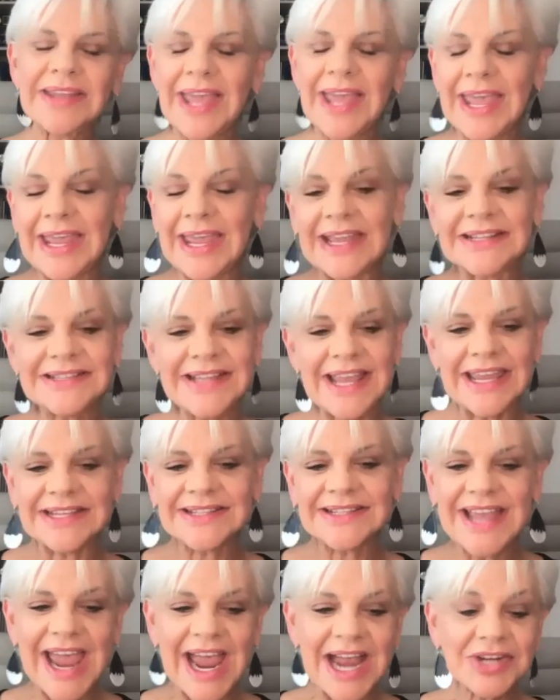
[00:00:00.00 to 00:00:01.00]
Kay,
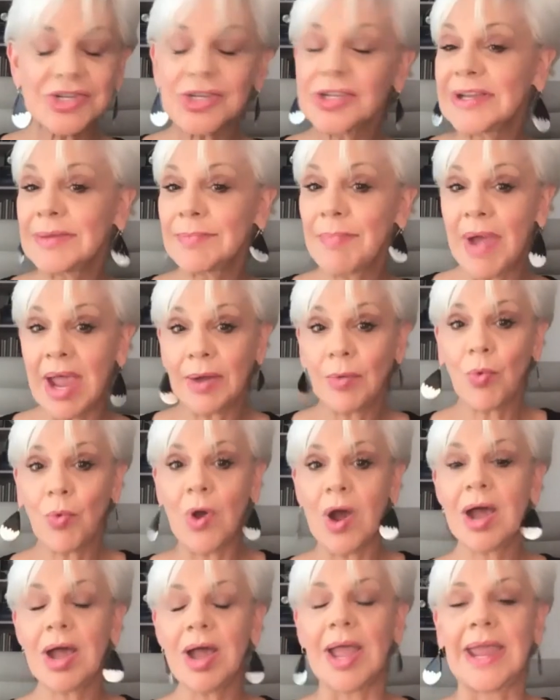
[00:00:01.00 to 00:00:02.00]
it's actually my
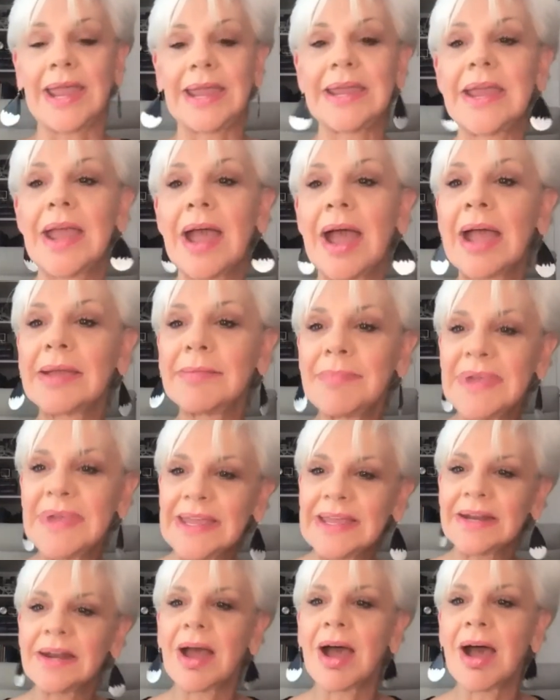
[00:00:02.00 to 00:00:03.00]
why. I
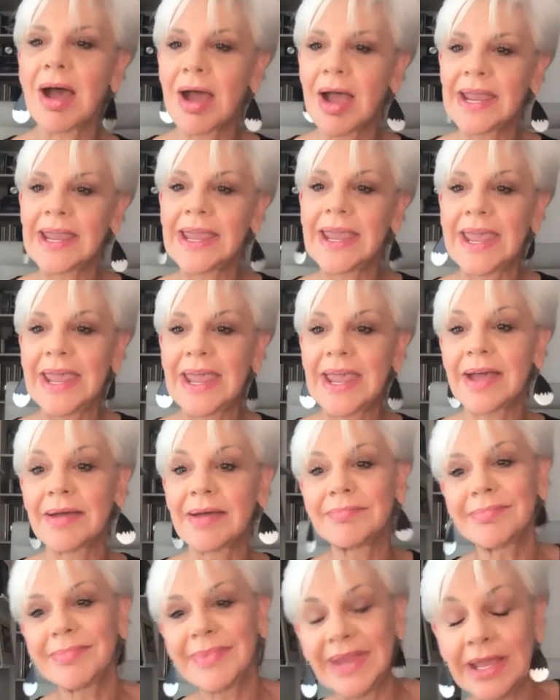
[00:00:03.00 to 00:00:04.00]
mean, I am,
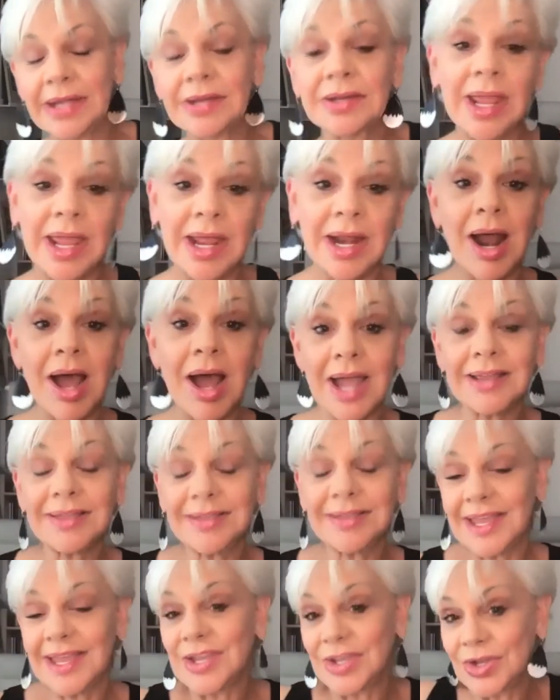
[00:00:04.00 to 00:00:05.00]
and I
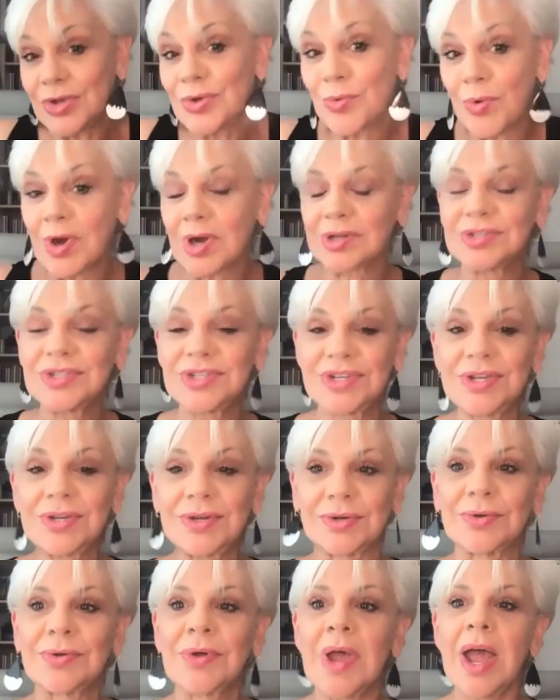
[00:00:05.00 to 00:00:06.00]
think you are
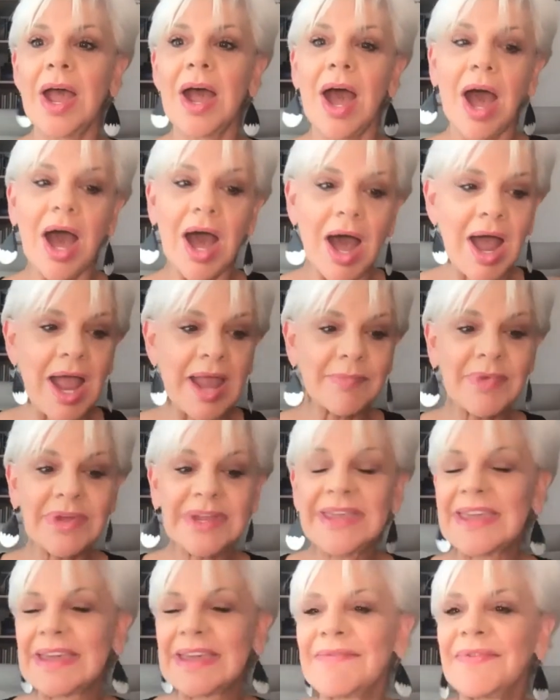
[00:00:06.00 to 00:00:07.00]
too. I'm a
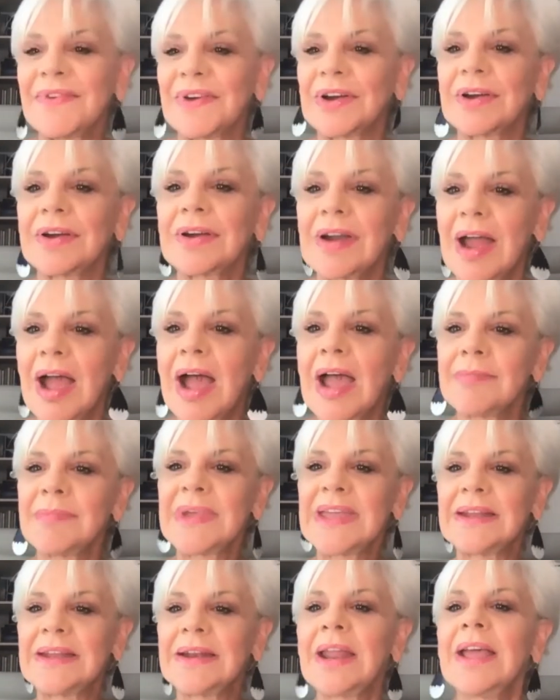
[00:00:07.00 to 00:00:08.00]
giver. I
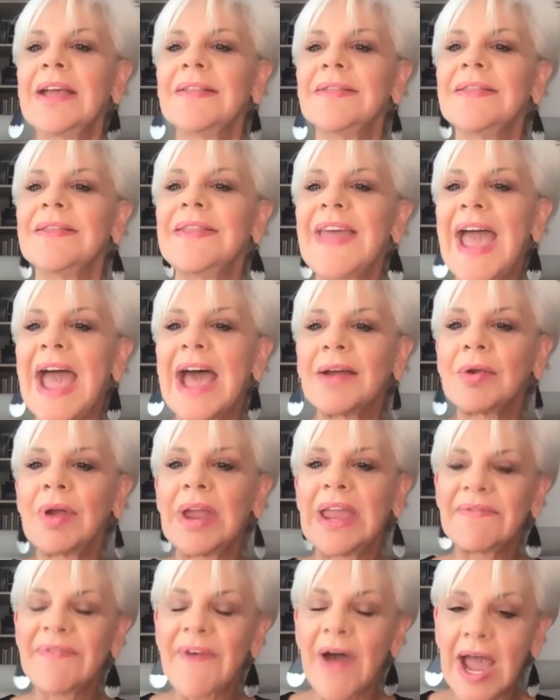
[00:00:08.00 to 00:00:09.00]
mean, that
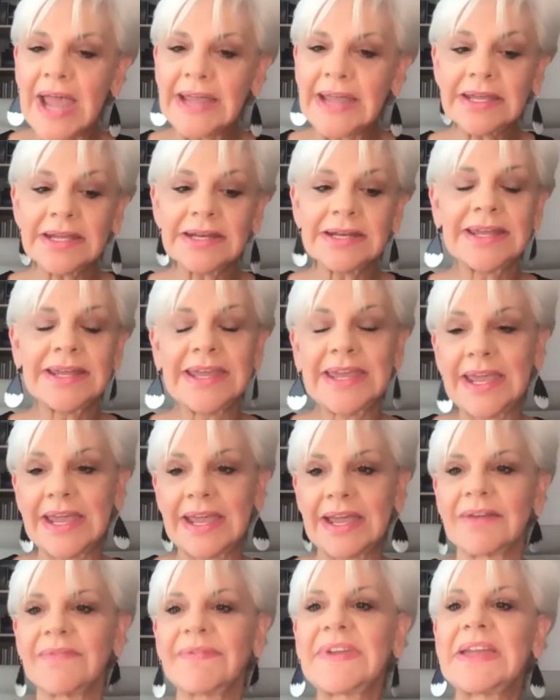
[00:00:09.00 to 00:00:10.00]
if I can
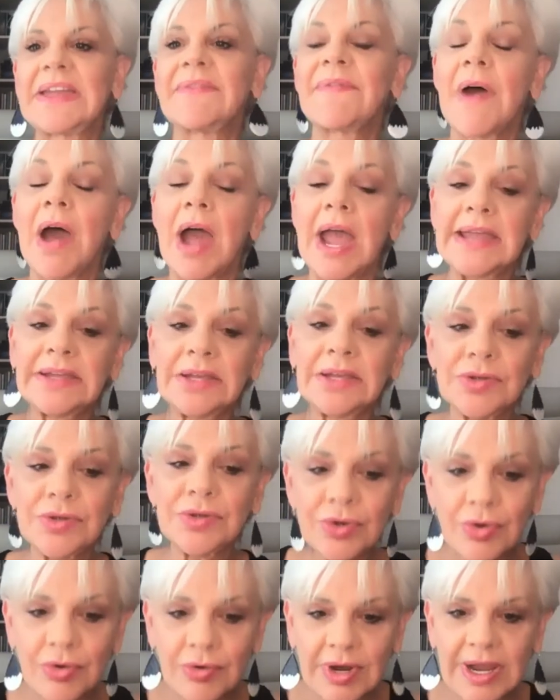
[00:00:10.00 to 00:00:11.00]
give, if I can
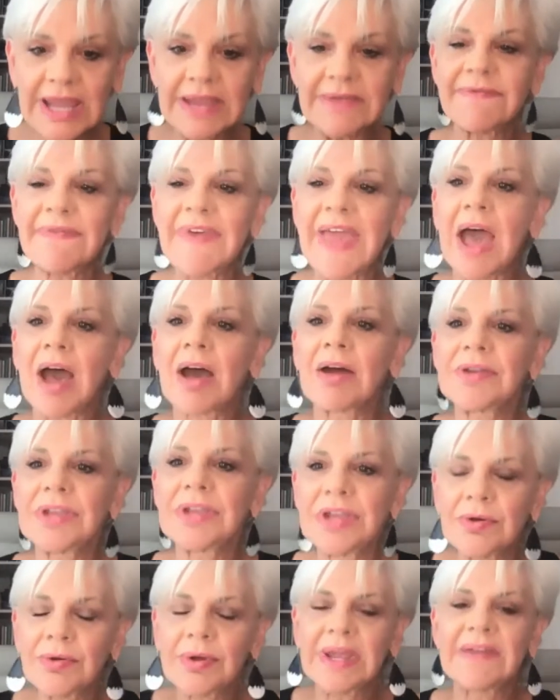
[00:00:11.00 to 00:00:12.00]
create
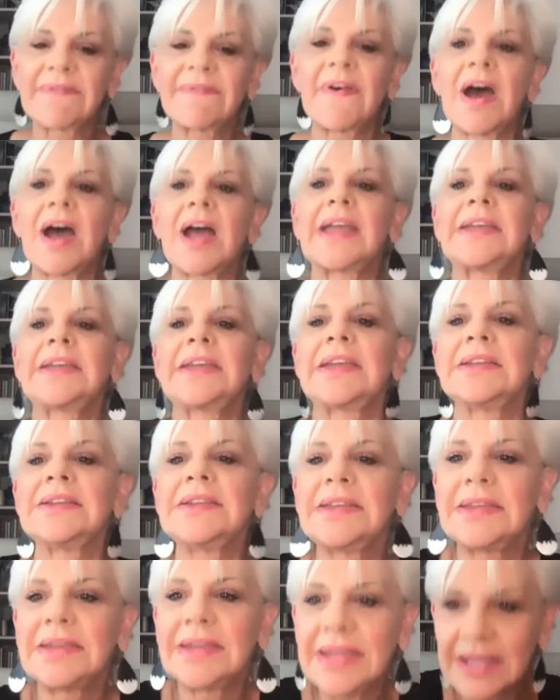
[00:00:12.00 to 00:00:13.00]
value, if I
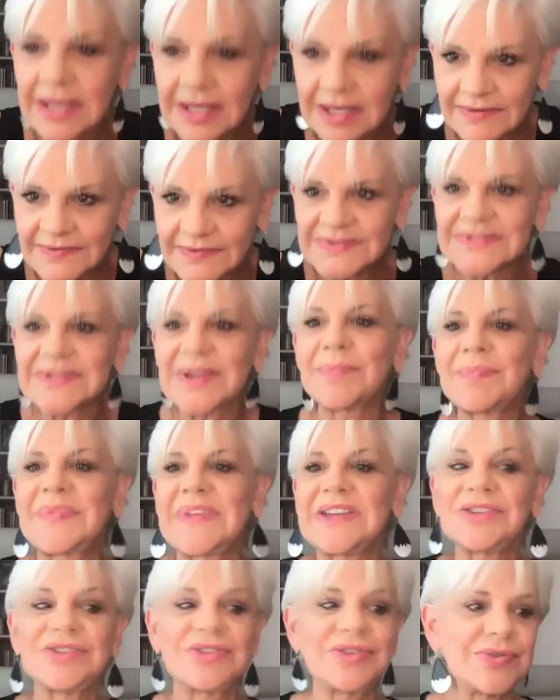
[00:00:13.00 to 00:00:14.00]
can give
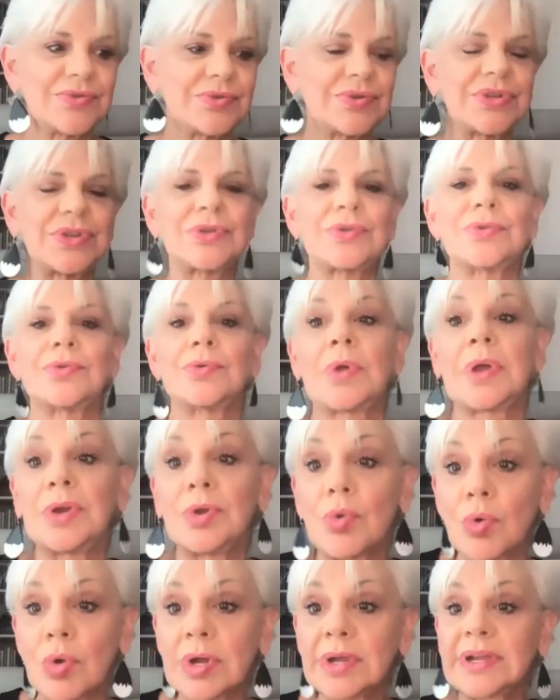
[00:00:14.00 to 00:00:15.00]
something to you, an
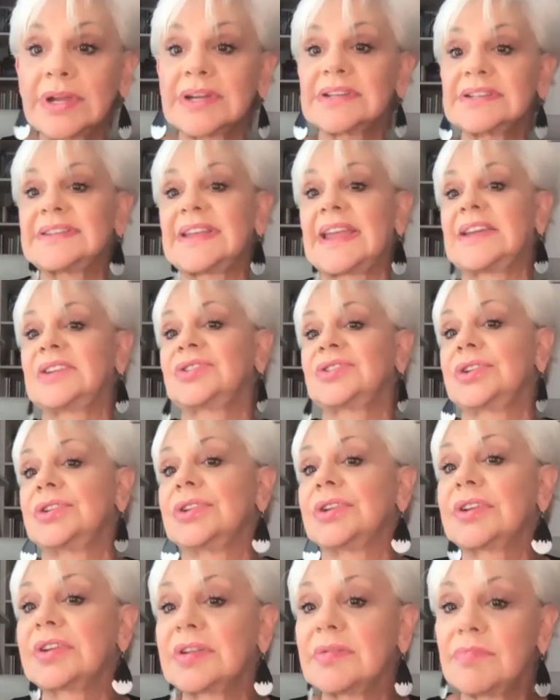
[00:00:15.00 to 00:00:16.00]
organization,
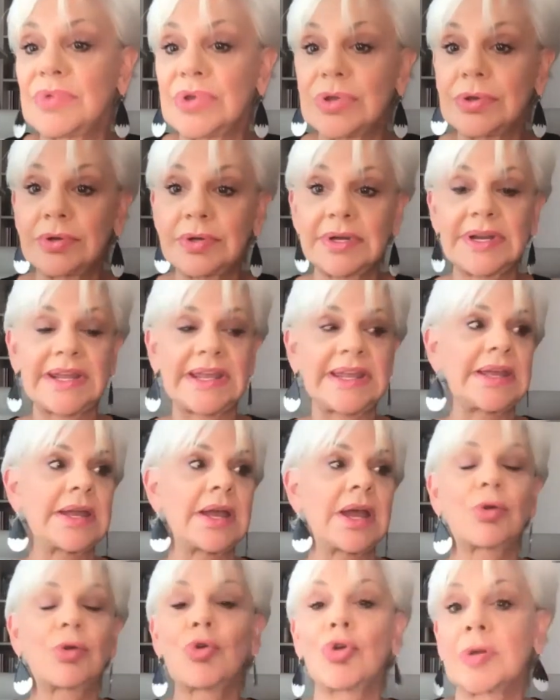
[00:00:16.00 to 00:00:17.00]
a community,
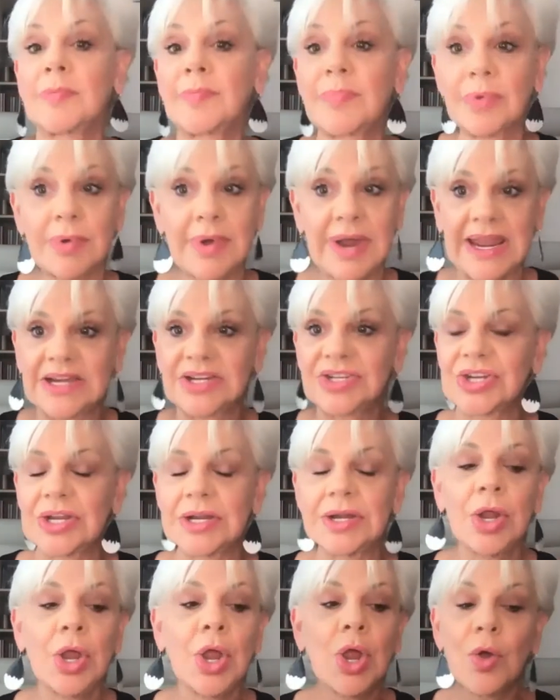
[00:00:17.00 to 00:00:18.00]
a
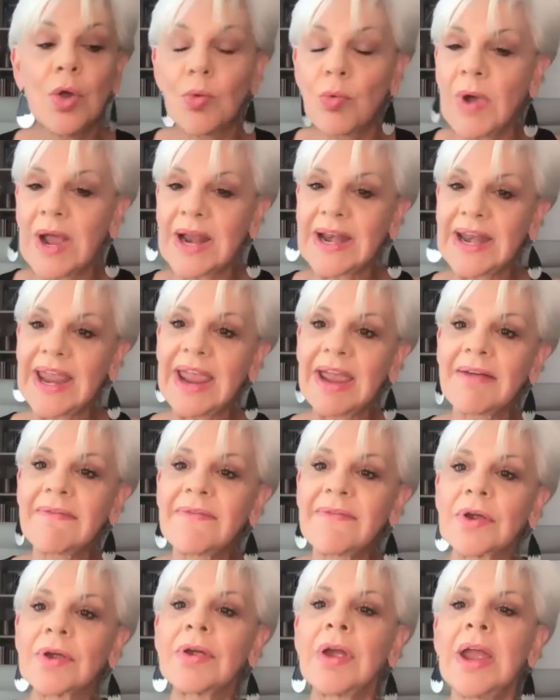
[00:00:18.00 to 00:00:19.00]
corporation,
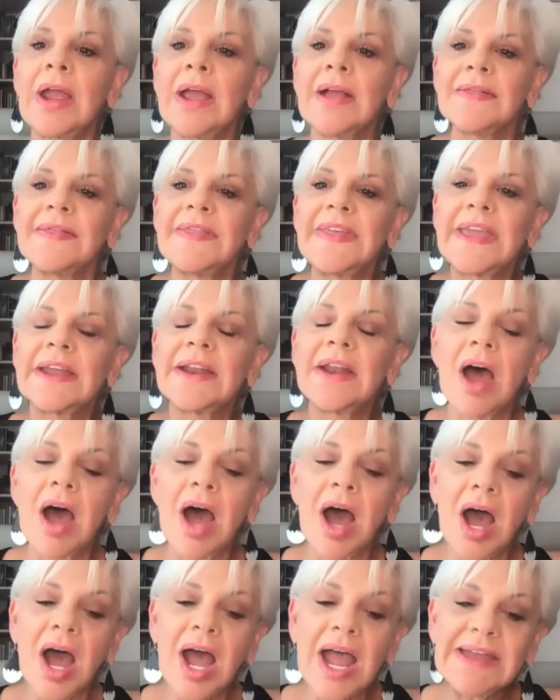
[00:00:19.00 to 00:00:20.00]
whatever, then
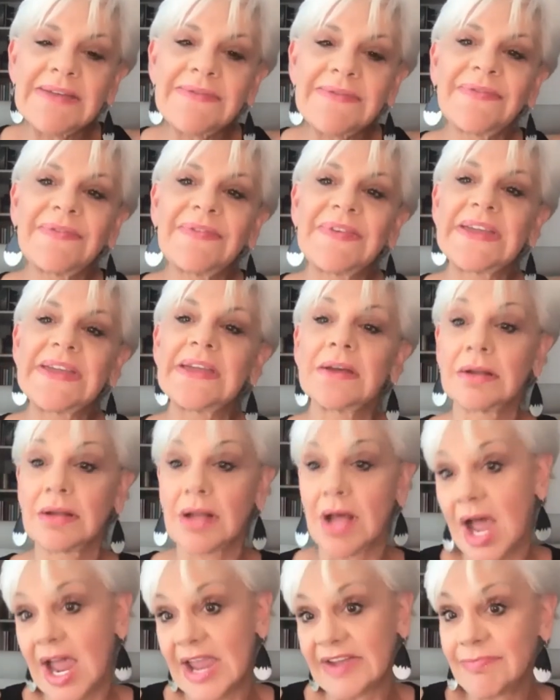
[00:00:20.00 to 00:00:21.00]
I
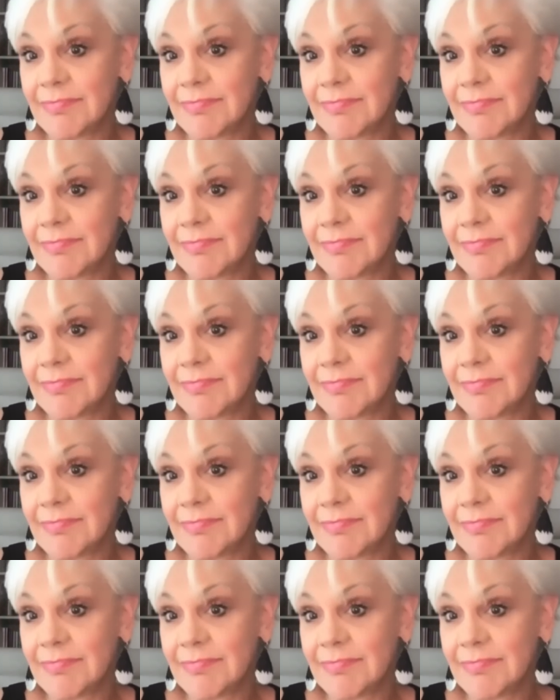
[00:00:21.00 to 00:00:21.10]
feel I've